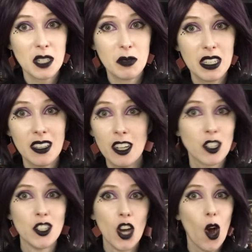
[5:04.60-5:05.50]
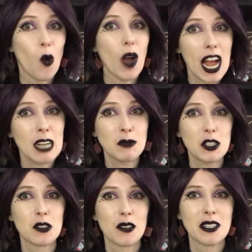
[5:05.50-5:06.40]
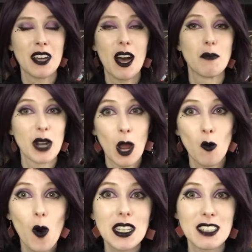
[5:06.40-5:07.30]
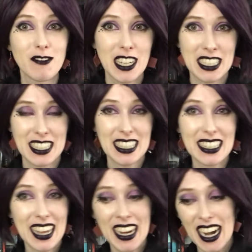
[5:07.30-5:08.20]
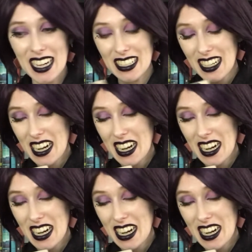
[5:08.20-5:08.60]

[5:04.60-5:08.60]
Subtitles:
to be there? No, absolutely not. But I was invested, and I